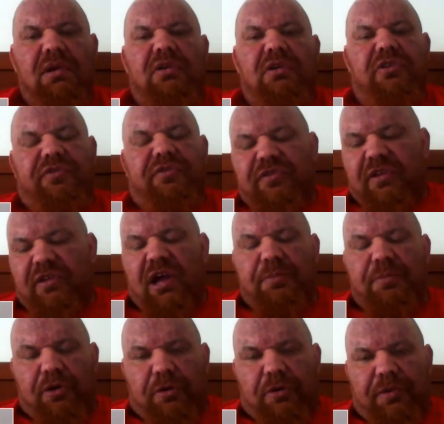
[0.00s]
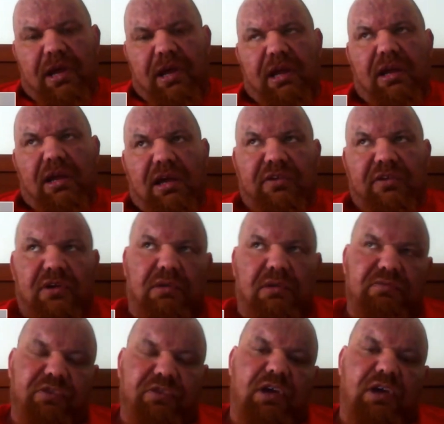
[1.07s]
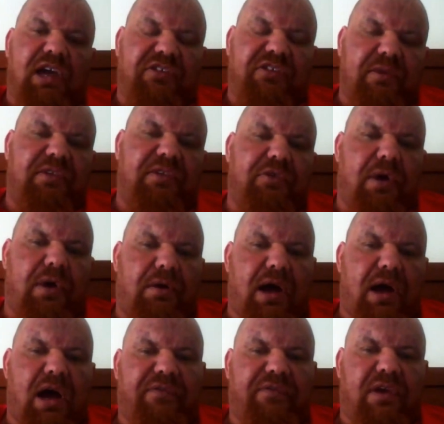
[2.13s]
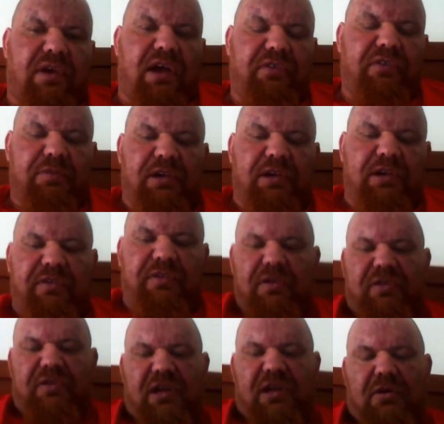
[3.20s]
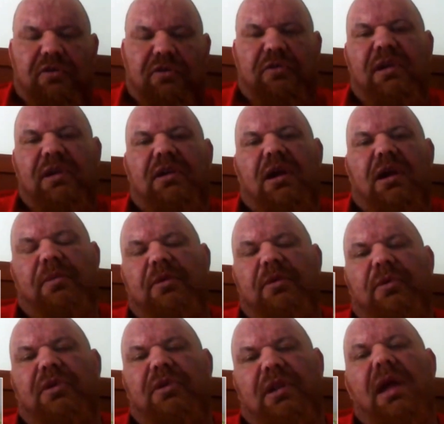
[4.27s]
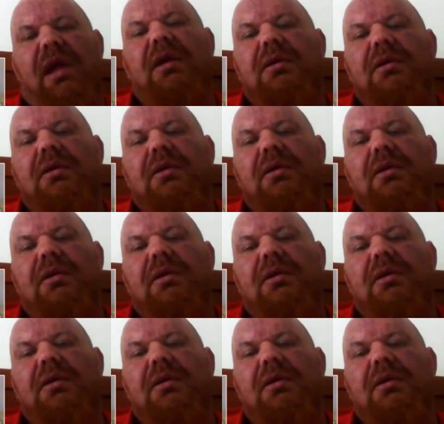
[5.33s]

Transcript: So okay. Something like propionate has a 48 to 72 hour half-life, which means if you take 100 milligram on a Monday,